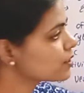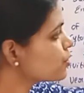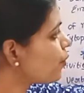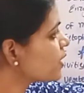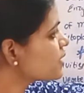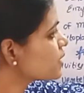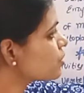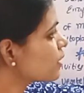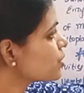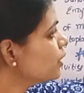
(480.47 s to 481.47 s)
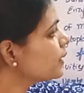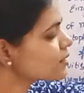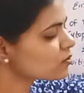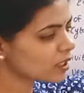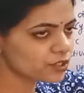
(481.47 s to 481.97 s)
So what is the structure?
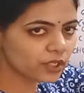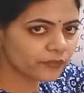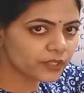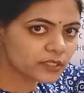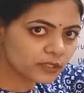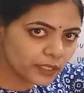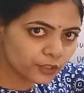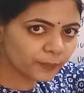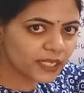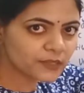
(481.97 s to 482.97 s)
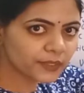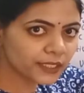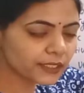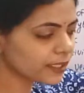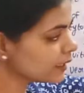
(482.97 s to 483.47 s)
The structure of this endoplasmic
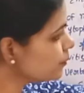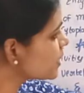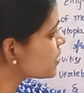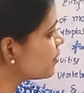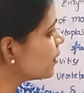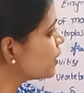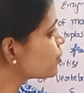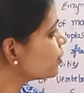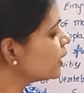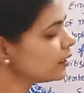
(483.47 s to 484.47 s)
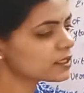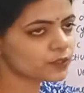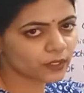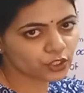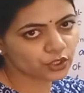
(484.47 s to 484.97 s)
reticulum is similar to the
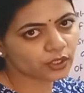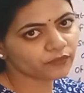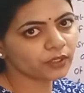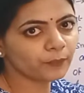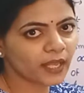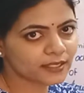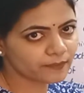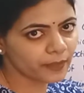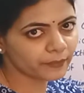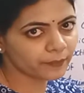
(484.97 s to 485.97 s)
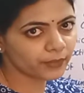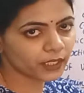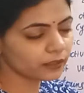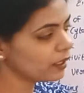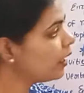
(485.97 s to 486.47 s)
structure of the plasma
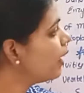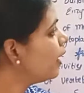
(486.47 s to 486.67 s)
membrane.